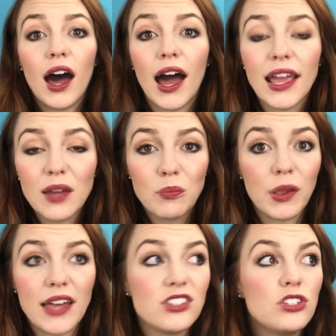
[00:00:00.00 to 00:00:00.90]
I
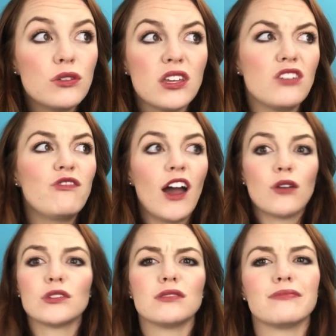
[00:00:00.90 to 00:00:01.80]
blessed you that you
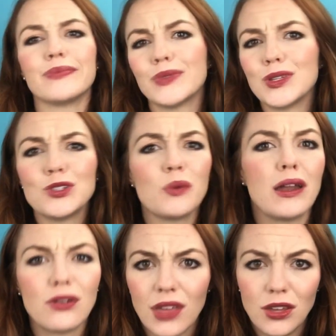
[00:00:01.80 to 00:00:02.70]
found the
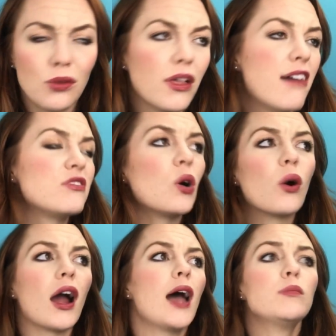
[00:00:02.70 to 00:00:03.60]
sweater that you loved,
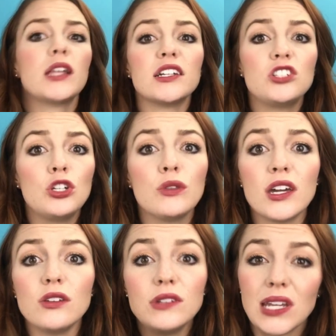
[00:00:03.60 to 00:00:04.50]
or I blessed you
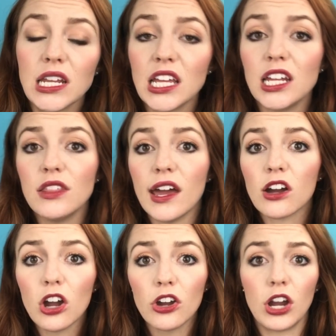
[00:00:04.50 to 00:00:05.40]
that you didn't get in
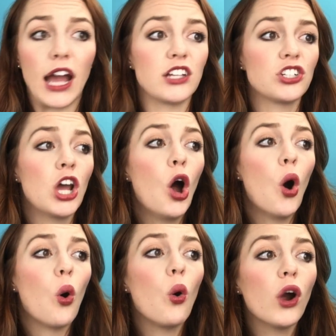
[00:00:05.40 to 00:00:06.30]
that car crash,
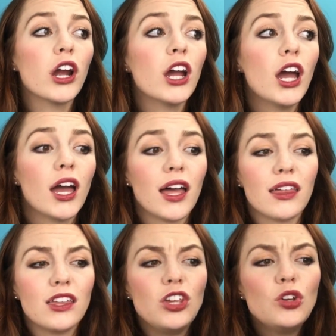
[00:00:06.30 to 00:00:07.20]
or
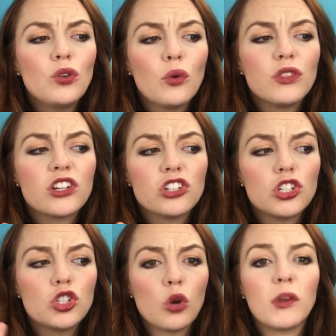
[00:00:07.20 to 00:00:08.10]
you know, there's
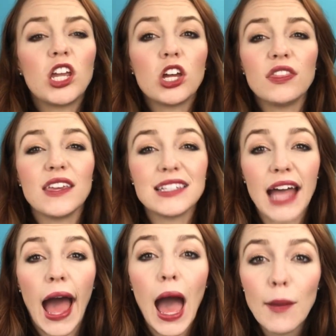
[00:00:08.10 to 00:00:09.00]
just so many good things
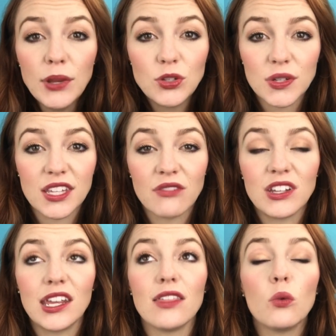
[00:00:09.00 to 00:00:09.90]
that happen to us
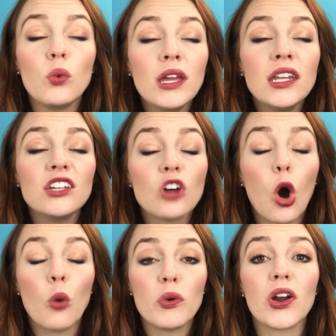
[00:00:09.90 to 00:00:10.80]
every day that we need
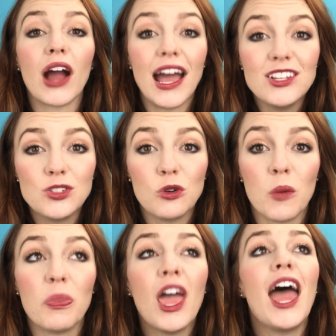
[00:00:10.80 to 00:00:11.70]
to open our eyes to
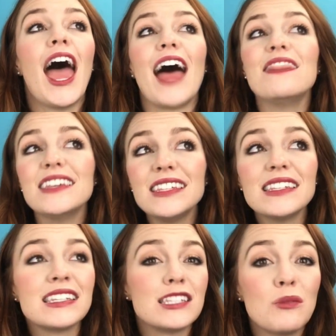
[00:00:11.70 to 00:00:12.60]
them. And this
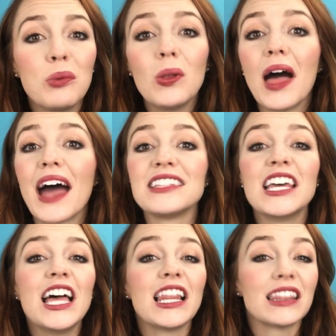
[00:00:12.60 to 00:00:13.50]
is as simple as
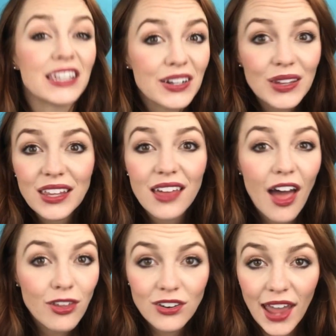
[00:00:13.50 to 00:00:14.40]
literally the
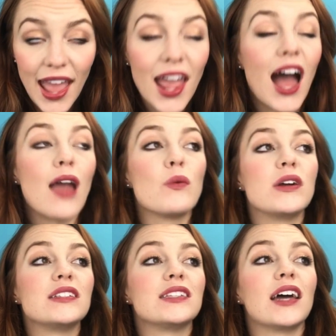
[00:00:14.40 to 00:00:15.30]
other day, I
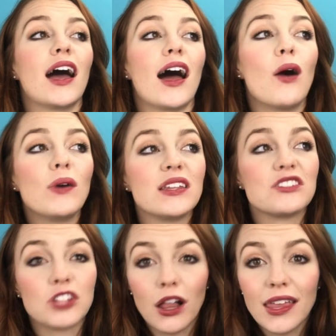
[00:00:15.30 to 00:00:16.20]
was out in
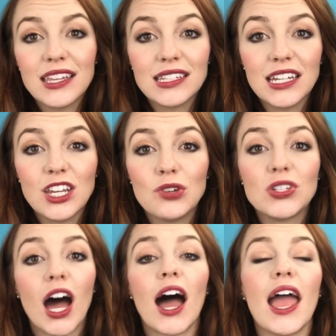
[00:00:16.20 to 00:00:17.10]
Salt Lake City,
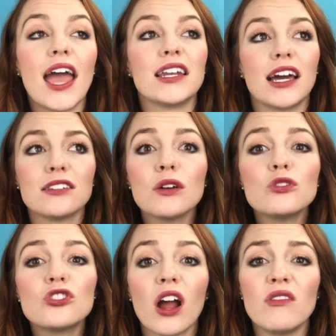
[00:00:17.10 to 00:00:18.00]
Utah, and as I
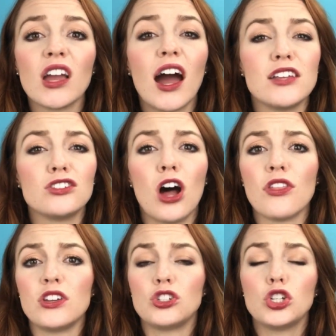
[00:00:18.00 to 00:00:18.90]
was driving, I
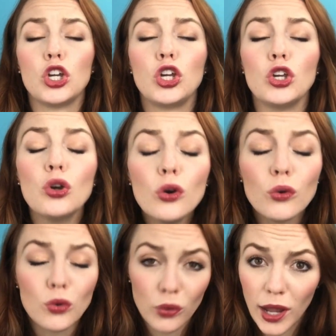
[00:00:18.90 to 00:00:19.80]
saw this
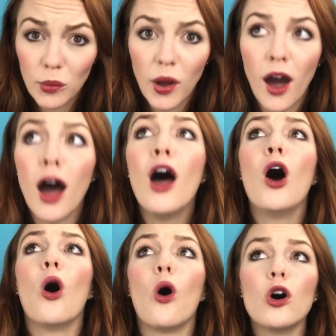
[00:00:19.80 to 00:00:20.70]
cute grandpa
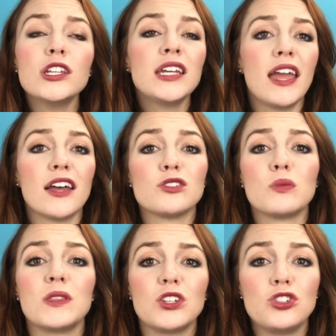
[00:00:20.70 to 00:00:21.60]
holding hands
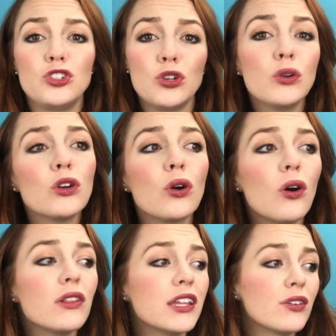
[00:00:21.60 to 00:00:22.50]
with his
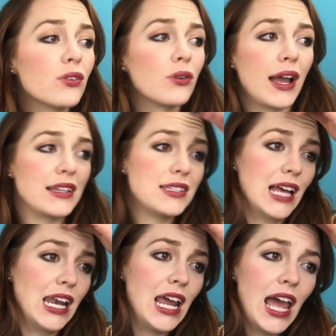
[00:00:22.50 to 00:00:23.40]
2-year-old little
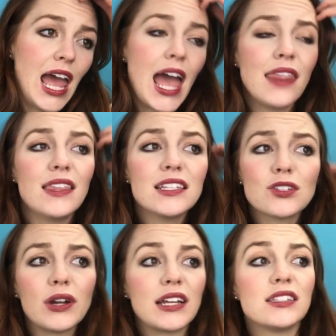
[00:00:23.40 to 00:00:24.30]
grandson. And this
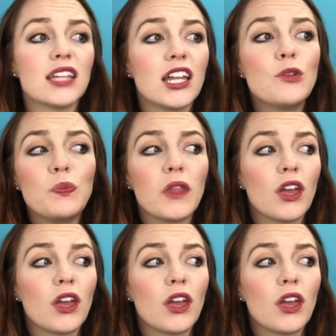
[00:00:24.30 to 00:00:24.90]
grandson